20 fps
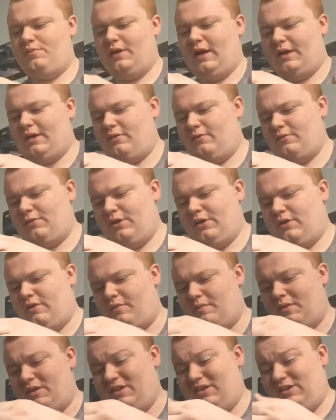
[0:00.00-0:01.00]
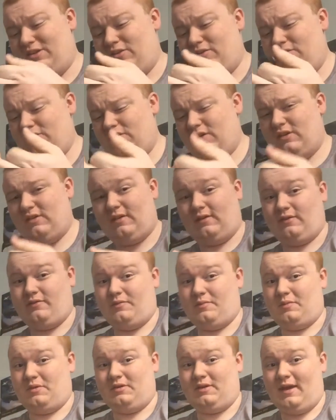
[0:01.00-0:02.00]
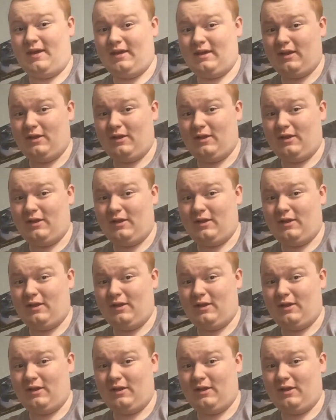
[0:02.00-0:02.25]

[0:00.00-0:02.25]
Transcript: but I don't really know if I'm going to use it because I don't know if I'm going to take it